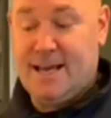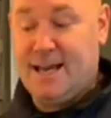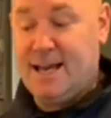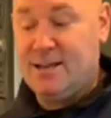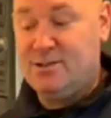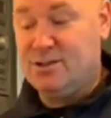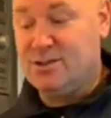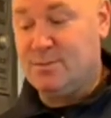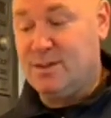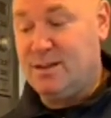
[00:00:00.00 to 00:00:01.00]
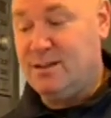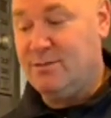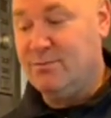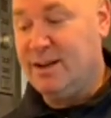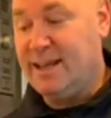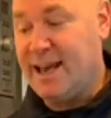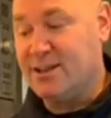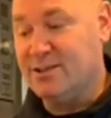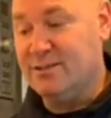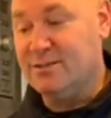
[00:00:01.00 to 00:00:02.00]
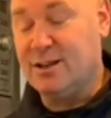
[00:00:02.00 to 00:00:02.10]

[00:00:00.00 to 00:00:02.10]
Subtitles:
And just something really excellent.